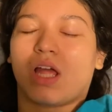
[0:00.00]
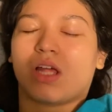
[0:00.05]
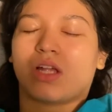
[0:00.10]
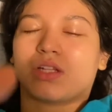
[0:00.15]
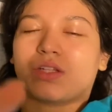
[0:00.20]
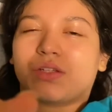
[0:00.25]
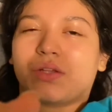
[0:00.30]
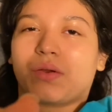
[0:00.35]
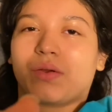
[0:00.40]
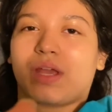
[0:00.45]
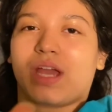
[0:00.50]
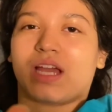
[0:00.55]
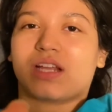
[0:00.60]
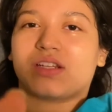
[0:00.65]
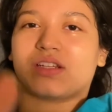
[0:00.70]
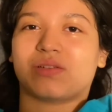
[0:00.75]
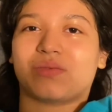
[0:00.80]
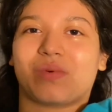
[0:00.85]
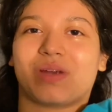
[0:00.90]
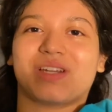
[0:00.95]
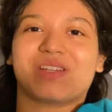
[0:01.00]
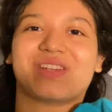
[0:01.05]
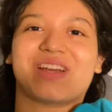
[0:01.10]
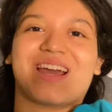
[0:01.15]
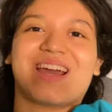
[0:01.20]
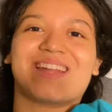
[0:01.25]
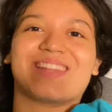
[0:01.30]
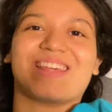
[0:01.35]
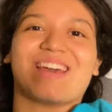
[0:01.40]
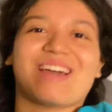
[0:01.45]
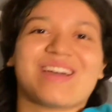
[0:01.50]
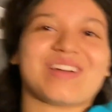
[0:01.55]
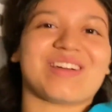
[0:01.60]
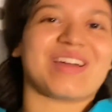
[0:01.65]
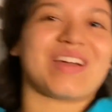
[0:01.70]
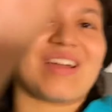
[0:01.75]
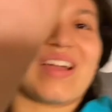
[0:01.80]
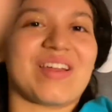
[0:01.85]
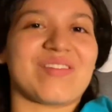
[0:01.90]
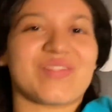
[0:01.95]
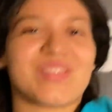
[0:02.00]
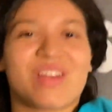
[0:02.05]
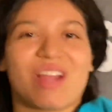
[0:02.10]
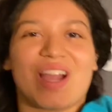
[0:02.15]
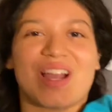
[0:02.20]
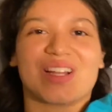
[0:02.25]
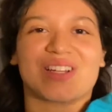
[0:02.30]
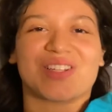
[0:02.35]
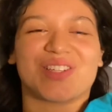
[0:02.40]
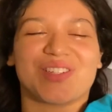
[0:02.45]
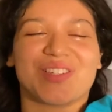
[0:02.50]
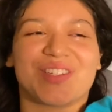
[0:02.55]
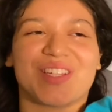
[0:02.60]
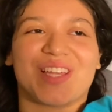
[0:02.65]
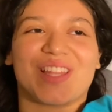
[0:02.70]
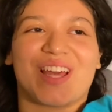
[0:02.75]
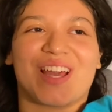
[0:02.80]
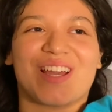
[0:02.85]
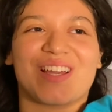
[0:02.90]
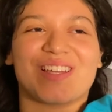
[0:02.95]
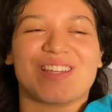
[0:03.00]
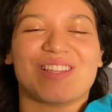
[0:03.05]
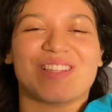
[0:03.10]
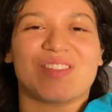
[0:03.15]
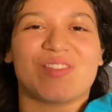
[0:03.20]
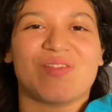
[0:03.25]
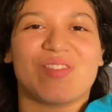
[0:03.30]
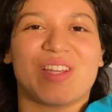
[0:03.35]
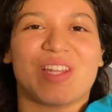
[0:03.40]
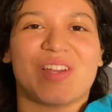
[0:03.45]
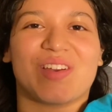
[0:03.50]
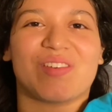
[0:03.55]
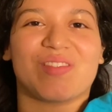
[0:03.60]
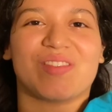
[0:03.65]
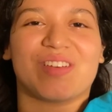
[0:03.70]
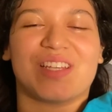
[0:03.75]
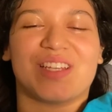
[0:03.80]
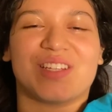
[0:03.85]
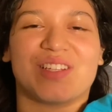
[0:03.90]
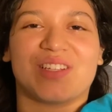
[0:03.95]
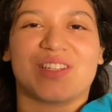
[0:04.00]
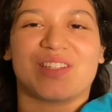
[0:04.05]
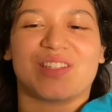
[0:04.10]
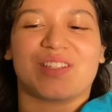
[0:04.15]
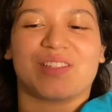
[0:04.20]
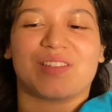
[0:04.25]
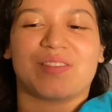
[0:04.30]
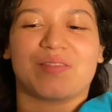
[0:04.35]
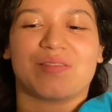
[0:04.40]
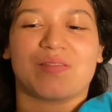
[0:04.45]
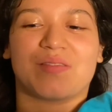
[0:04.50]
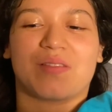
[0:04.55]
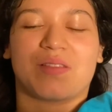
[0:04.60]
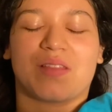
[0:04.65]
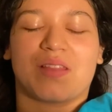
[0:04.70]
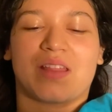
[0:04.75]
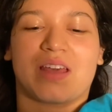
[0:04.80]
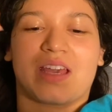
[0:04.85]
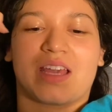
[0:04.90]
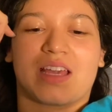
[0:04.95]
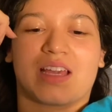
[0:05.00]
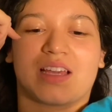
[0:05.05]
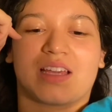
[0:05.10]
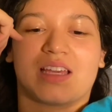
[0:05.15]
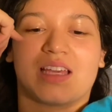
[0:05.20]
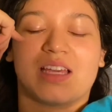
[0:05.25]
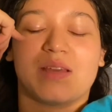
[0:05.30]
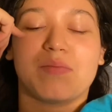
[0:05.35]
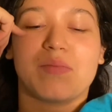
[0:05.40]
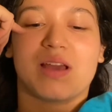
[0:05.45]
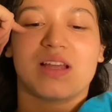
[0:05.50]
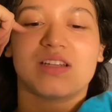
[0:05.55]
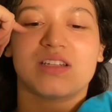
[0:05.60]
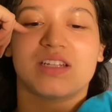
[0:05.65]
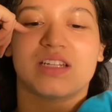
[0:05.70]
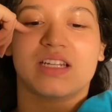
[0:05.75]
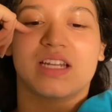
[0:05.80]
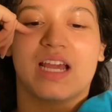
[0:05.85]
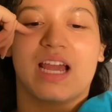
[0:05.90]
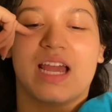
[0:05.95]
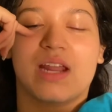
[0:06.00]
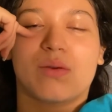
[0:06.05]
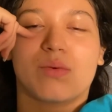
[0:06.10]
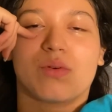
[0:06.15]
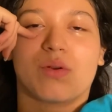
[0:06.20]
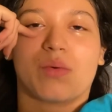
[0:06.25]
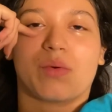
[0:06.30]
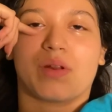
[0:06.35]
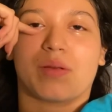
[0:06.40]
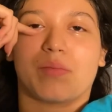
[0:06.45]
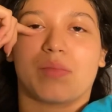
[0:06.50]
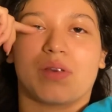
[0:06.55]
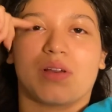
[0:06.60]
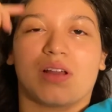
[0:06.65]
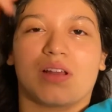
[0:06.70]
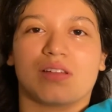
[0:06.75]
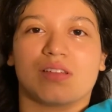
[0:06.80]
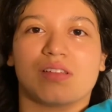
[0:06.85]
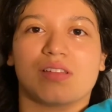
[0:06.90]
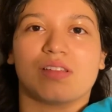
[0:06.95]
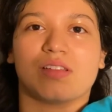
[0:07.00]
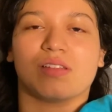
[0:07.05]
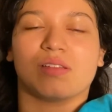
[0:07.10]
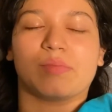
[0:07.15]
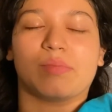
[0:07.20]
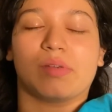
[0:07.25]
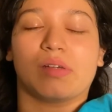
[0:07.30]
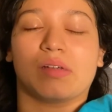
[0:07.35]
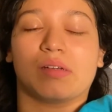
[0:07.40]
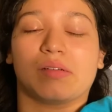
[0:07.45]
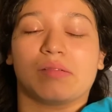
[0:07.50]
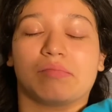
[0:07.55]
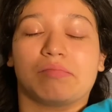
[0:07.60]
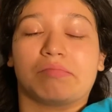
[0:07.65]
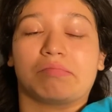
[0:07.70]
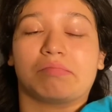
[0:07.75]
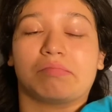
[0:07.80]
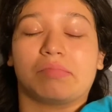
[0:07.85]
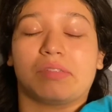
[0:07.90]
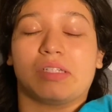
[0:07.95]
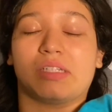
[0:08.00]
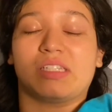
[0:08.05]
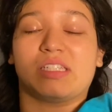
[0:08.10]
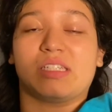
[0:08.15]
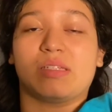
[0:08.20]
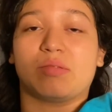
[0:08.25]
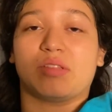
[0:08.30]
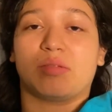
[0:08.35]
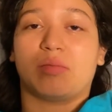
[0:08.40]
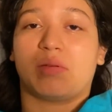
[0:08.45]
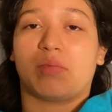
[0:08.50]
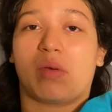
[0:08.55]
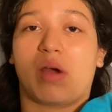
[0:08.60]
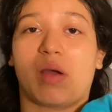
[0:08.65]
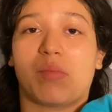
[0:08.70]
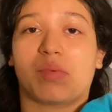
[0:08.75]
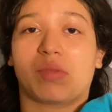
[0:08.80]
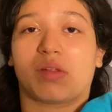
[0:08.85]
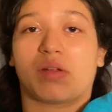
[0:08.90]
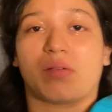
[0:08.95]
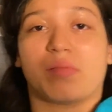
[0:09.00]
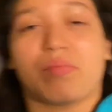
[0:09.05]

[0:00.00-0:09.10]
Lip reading: So yeah, I just wanted to add that. I forgot to say that in the video. He mentioned it. I don't know what Among Us is, but it seems to be popular.